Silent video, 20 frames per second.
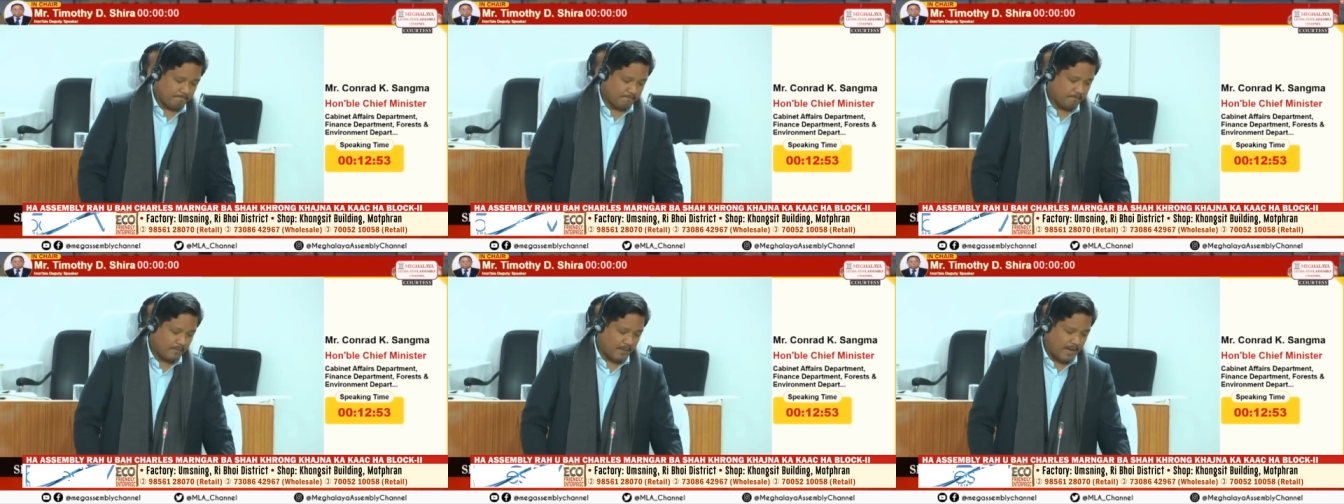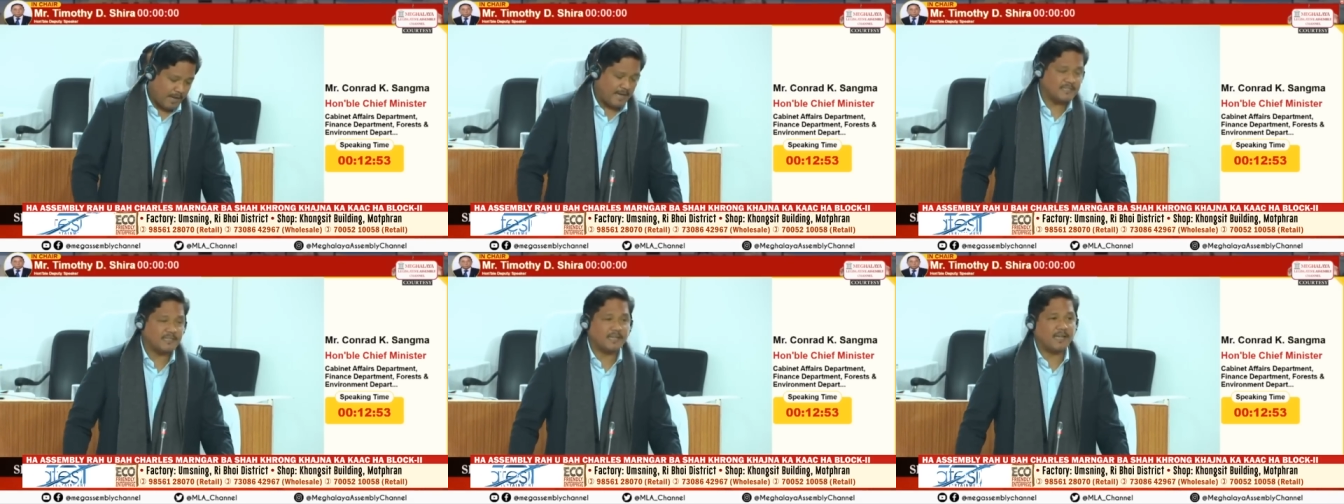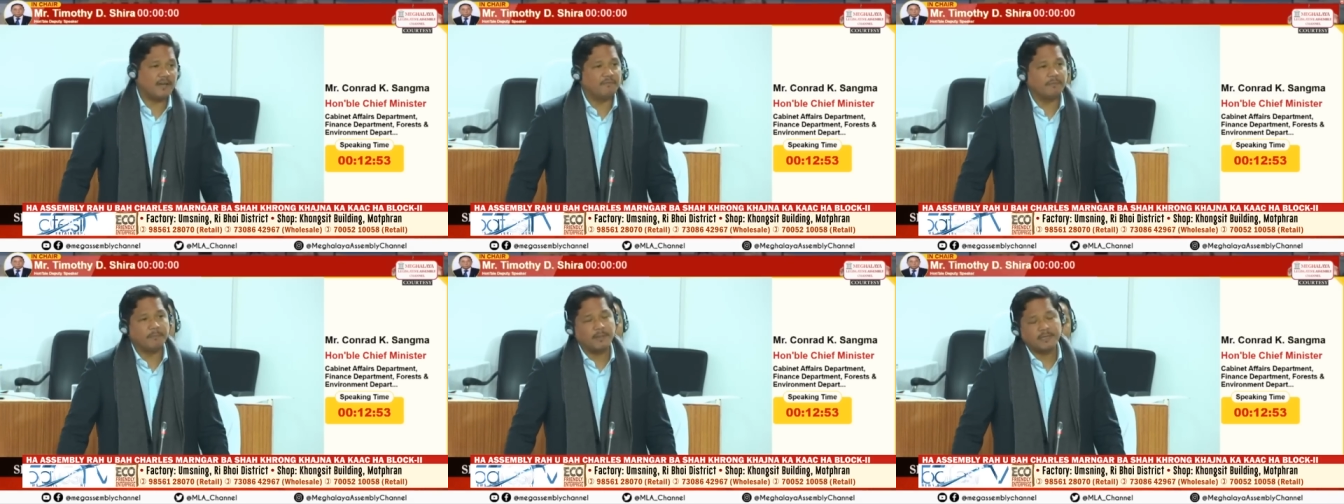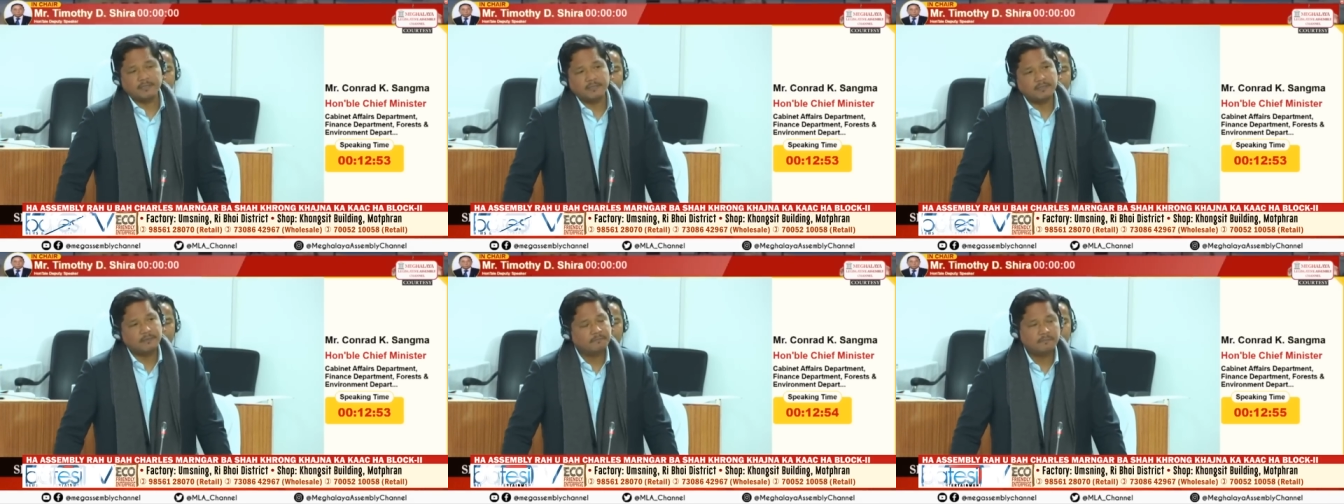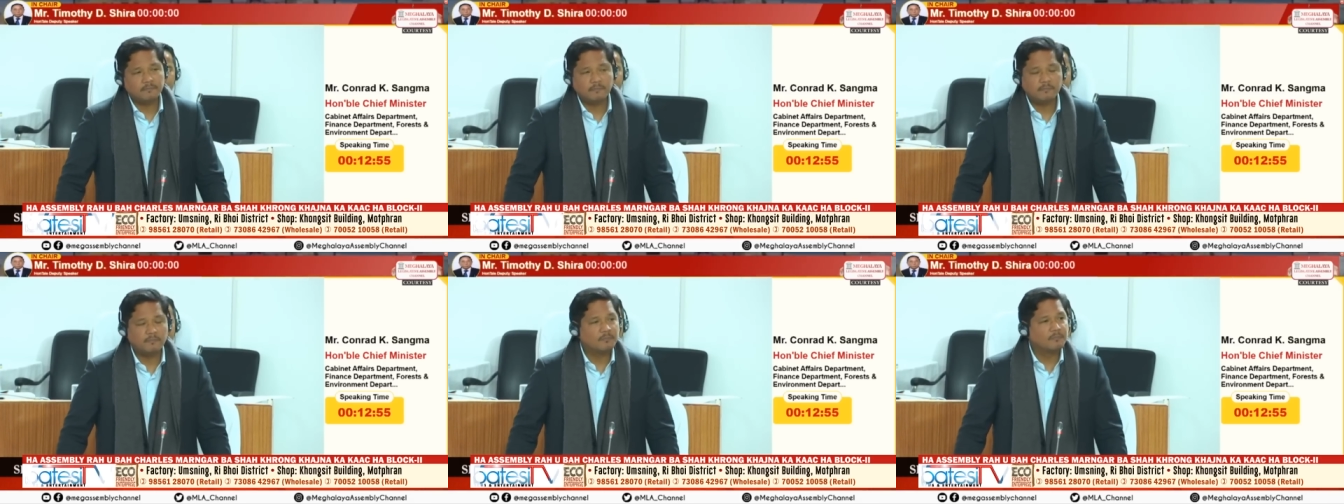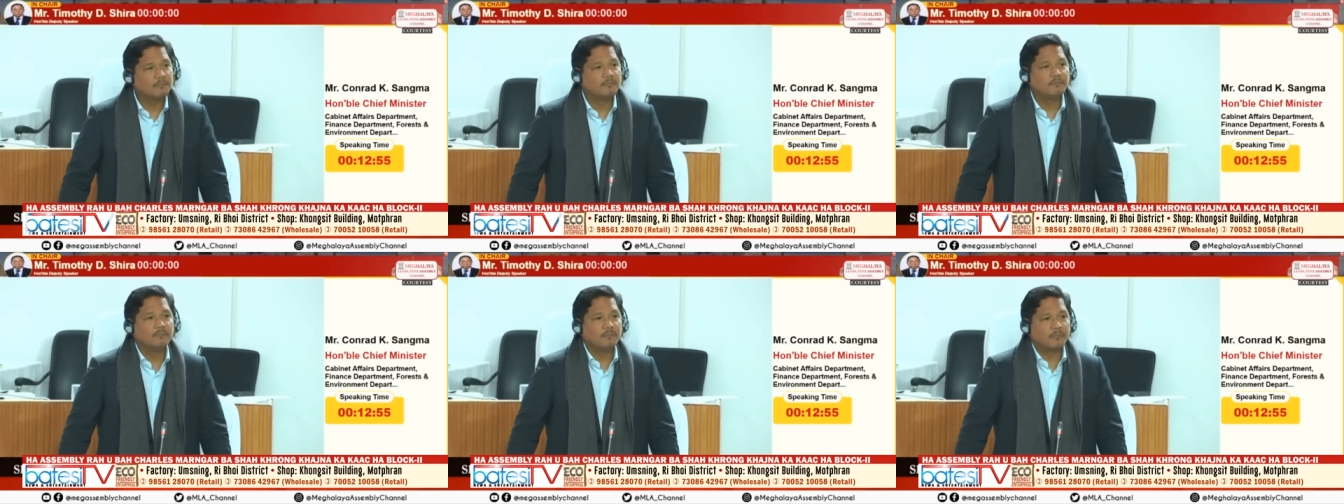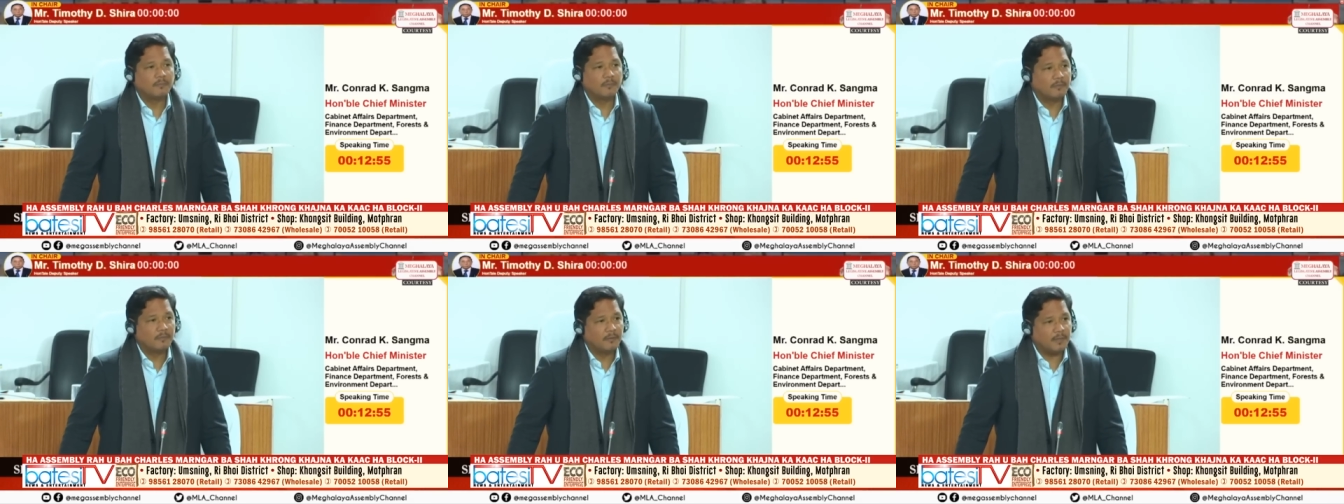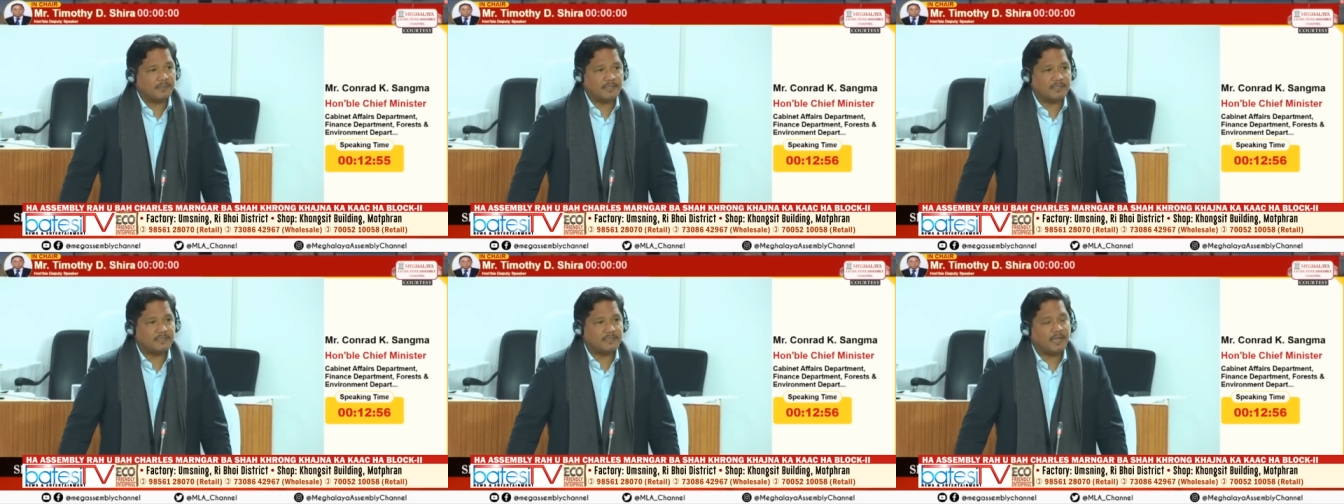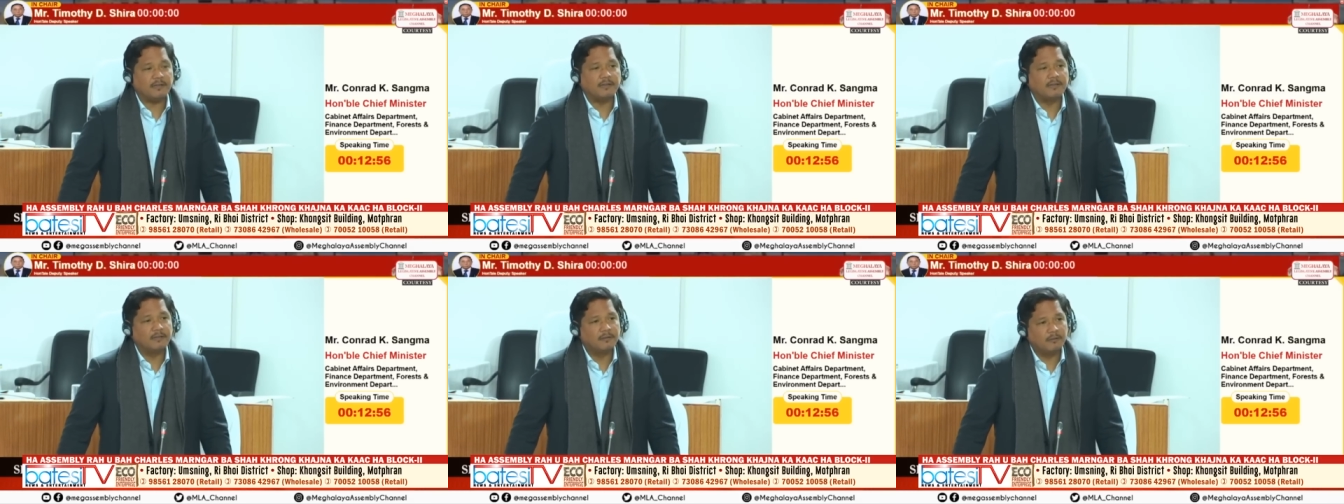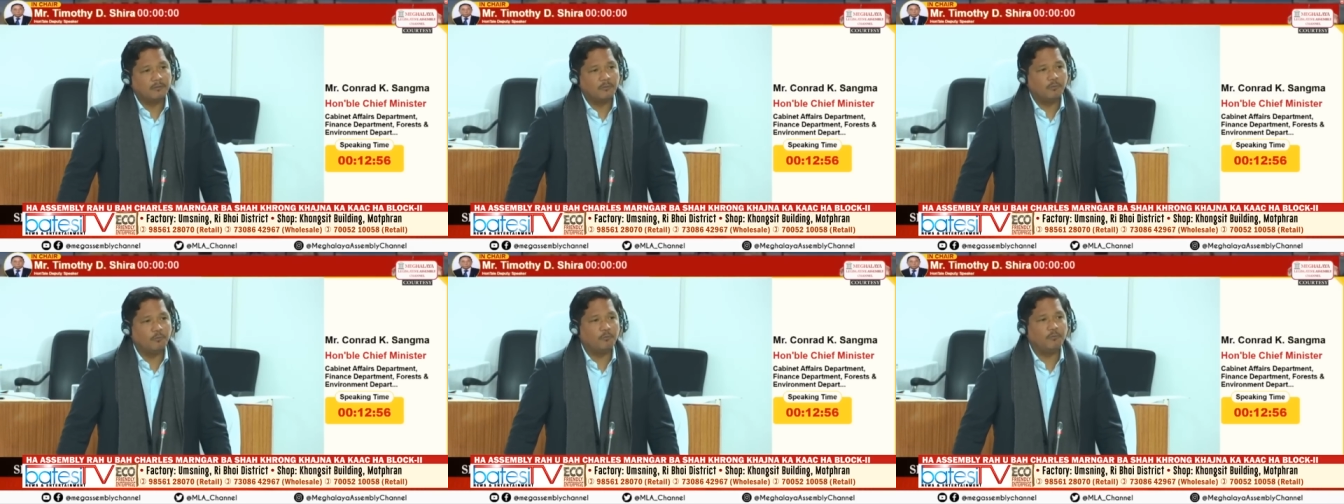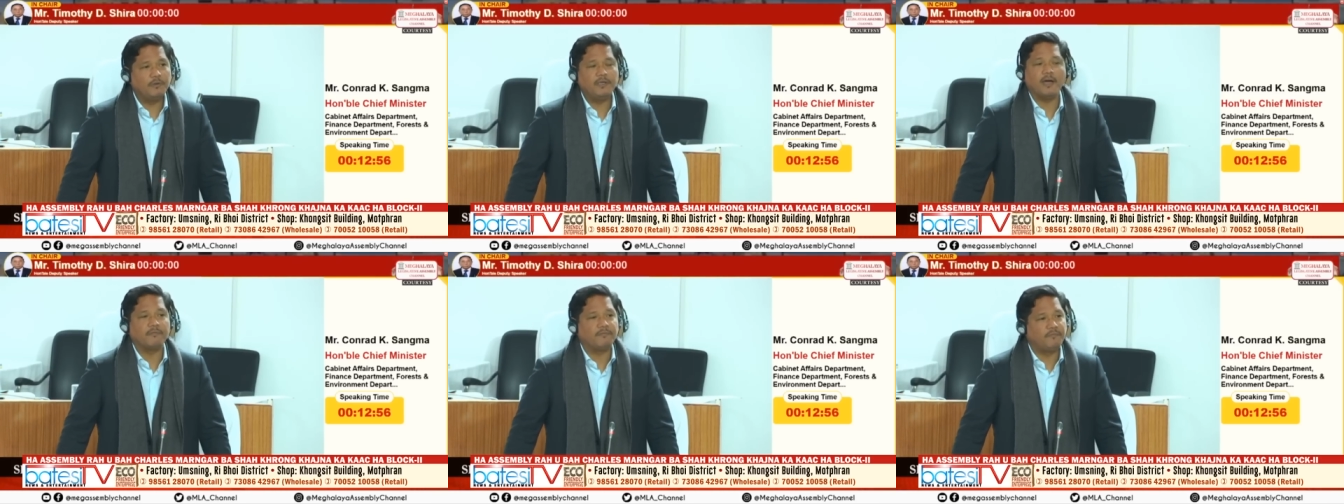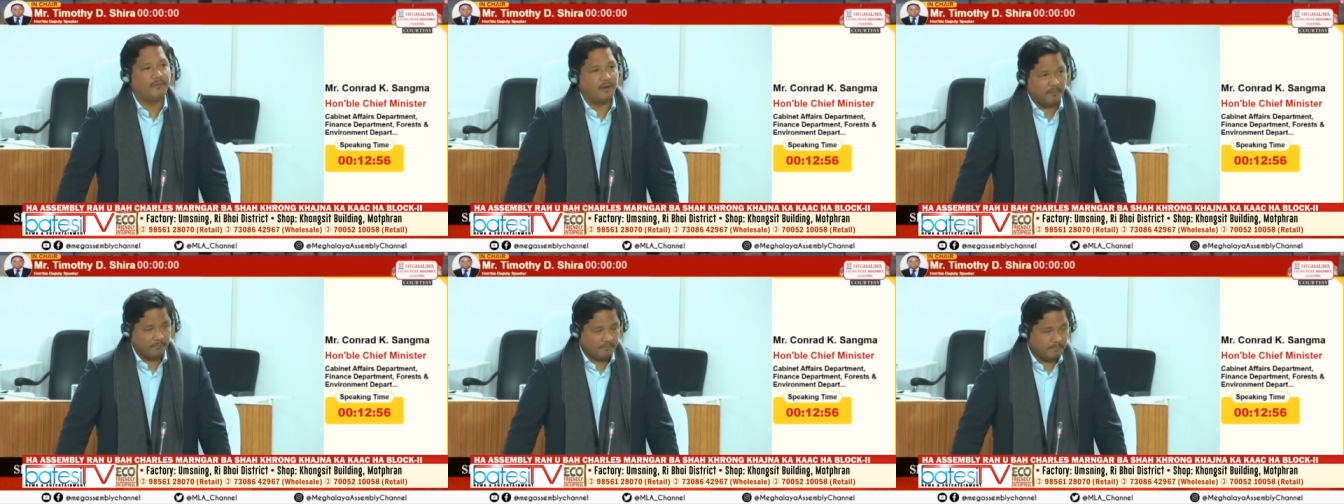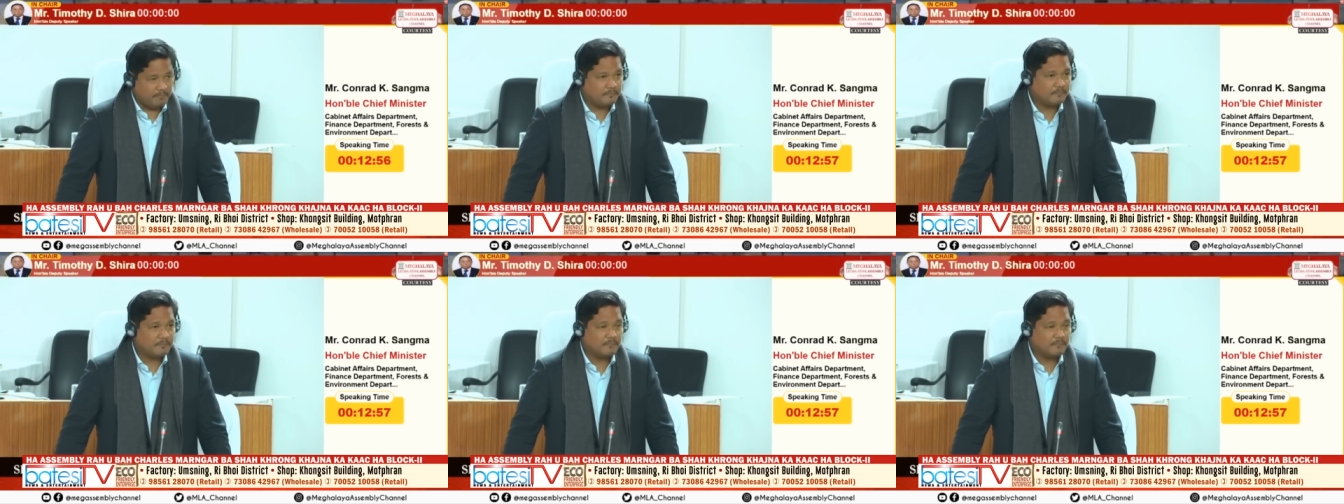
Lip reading: as a government, as I said, we are firm